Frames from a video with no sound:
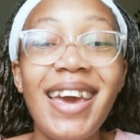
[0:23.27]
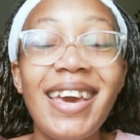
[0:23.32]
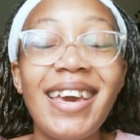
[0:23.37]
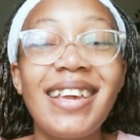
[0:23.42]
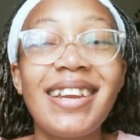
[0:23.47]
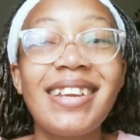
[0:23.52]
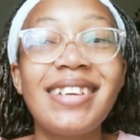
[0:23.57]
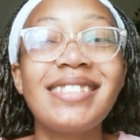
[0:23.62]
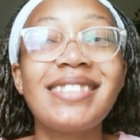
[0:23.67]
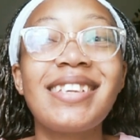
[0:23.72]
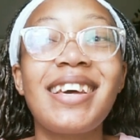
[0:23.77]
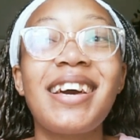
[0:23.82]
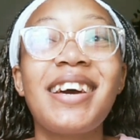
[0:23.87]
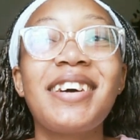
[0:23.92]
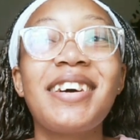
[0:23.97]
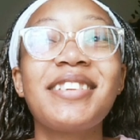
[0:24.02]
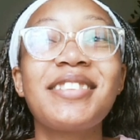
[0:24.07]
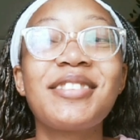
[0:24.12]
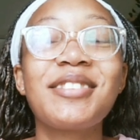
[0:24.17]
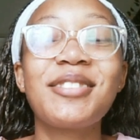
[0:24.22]
It is
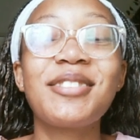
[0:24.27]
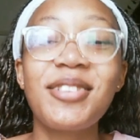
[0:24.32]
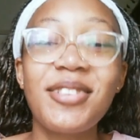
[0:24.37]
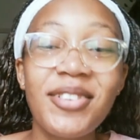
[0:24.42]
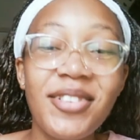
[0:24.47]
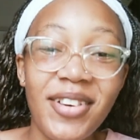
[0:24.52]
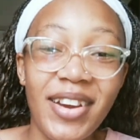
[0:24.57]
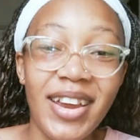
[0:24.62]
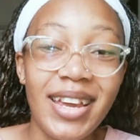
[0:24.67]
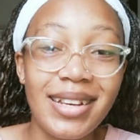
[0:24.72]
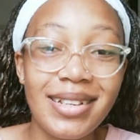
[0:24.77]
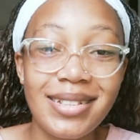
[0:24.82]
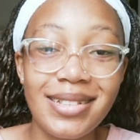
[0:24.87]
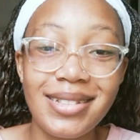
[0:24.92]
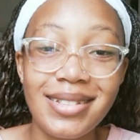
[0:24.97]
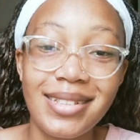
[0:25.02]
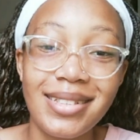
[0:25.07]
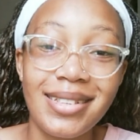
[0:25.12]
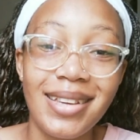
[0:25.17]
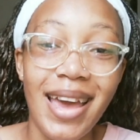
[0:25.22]
so great
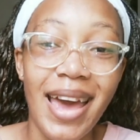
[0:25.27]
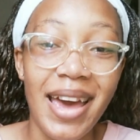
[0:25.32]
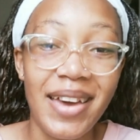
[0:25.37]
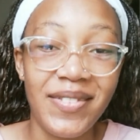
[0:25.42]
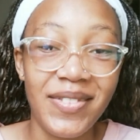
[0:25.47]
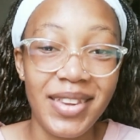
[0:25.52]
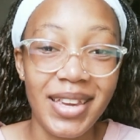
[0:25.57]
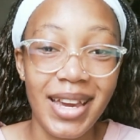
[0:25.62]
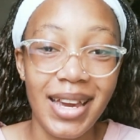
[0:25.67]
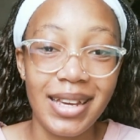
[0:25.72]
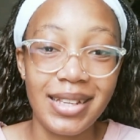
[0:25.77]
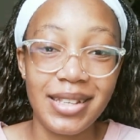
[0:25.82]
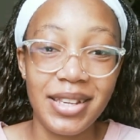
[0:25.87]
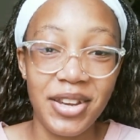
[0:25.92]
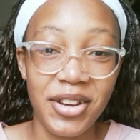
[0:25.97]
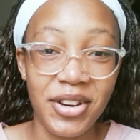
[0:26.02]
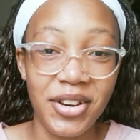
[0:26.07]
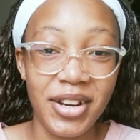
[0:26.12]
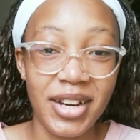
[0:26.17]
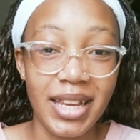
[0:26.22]
to have you guys
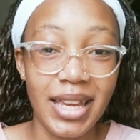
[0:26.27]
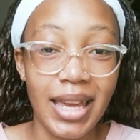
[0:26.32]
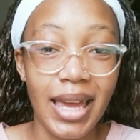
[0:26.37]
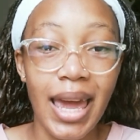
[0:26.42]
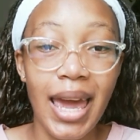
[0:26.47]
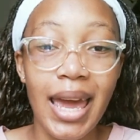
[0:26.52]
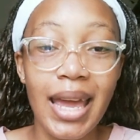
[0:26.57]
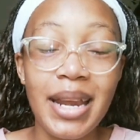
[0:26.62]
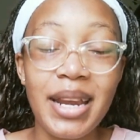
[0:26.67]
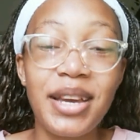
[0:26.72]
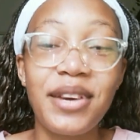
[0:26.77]
here again.